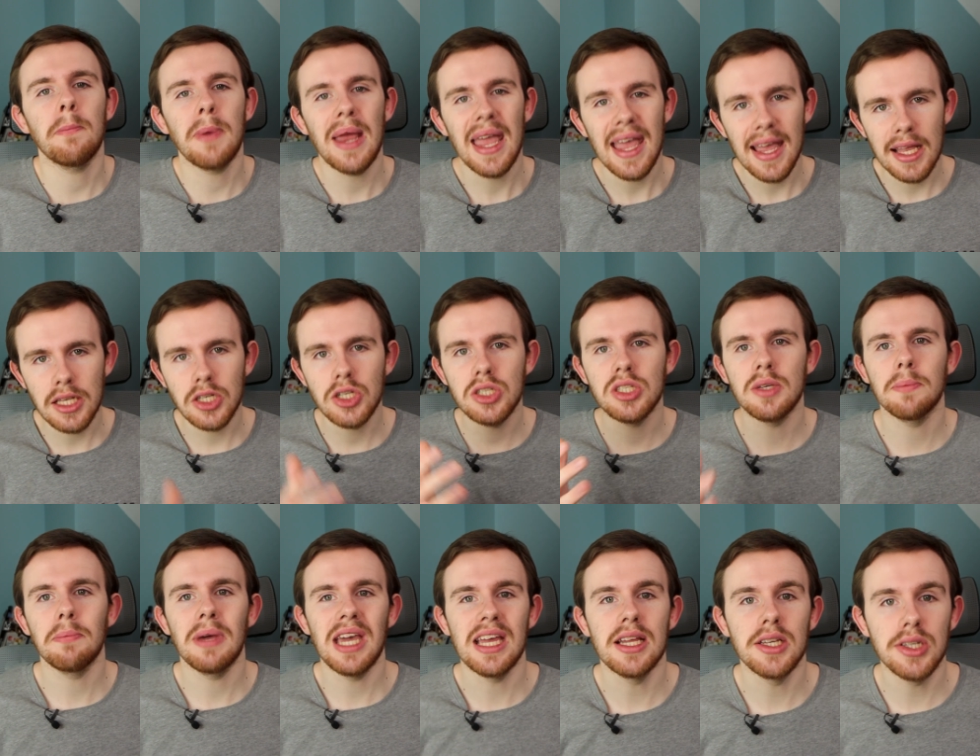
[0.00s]
pages
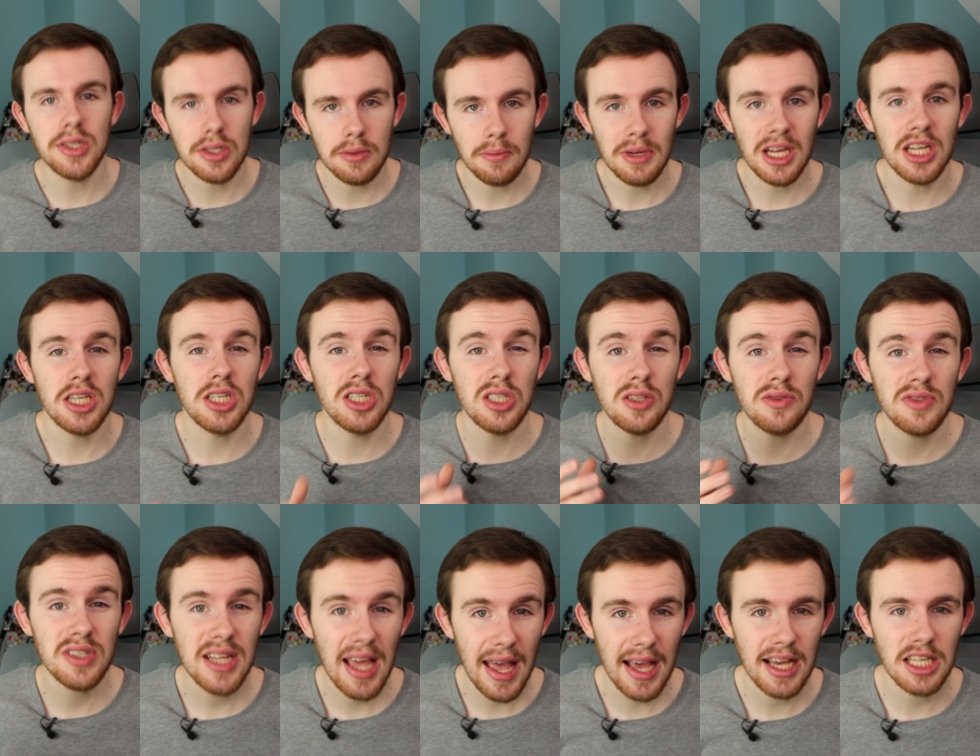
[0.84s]
and pages and pages
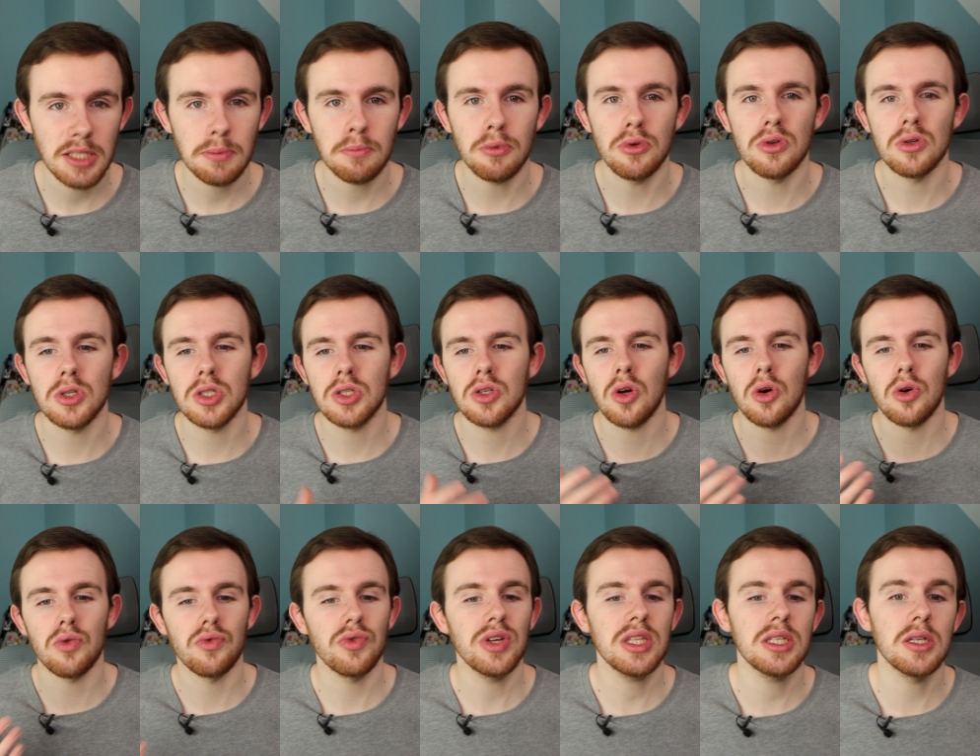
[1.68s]
of textbooks
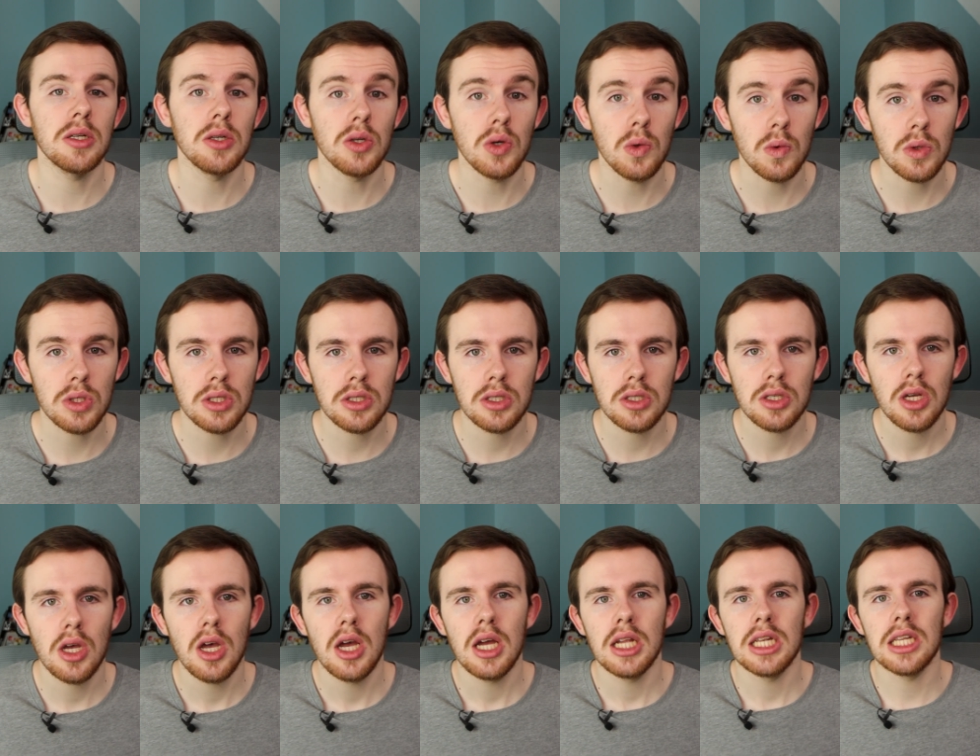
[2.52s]
or written
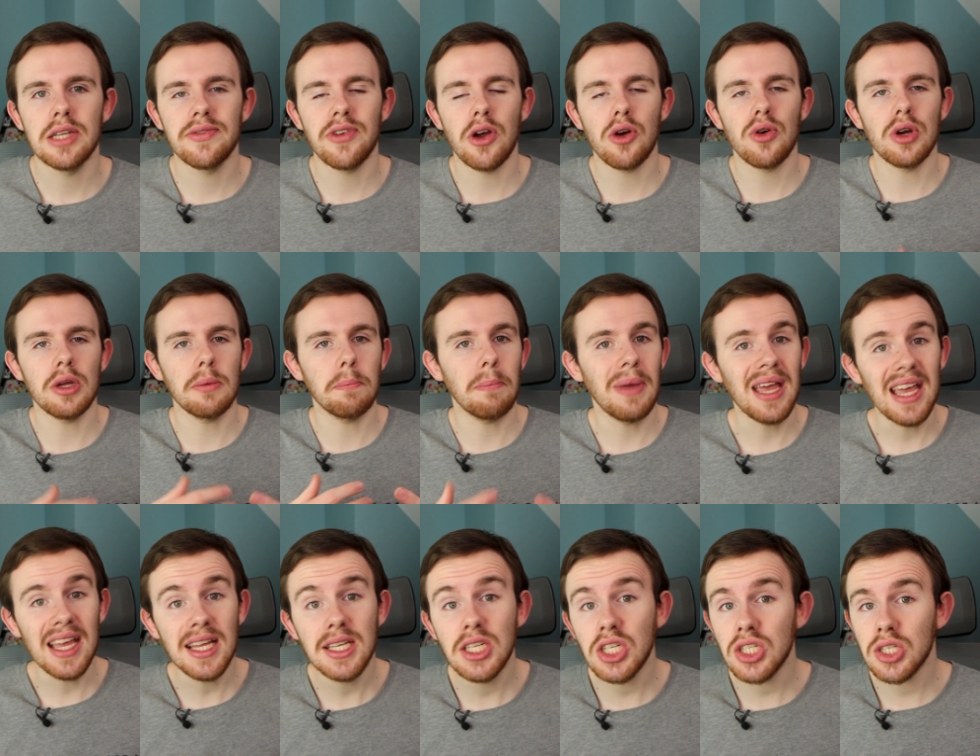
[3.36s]
notes, devouring
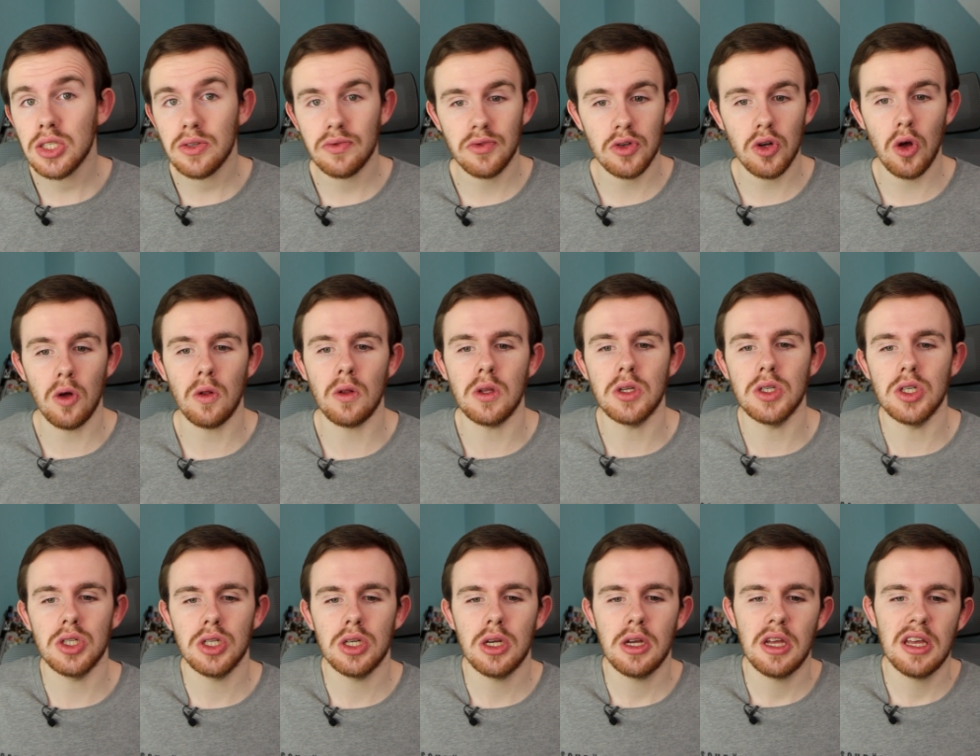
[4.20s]
pages of
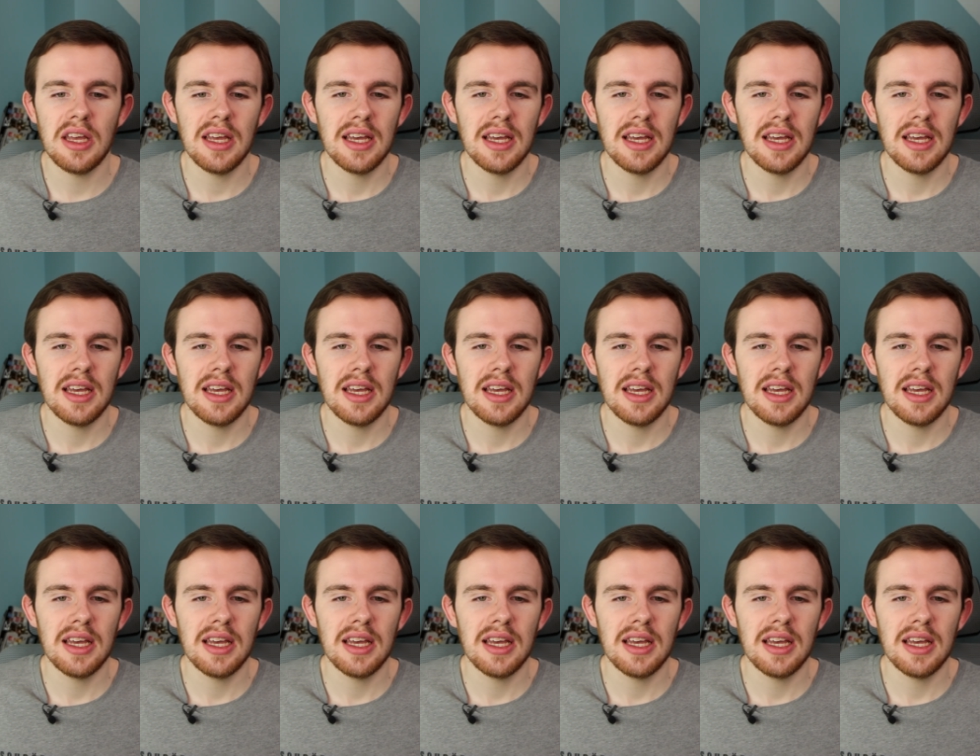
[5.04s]
knowledge.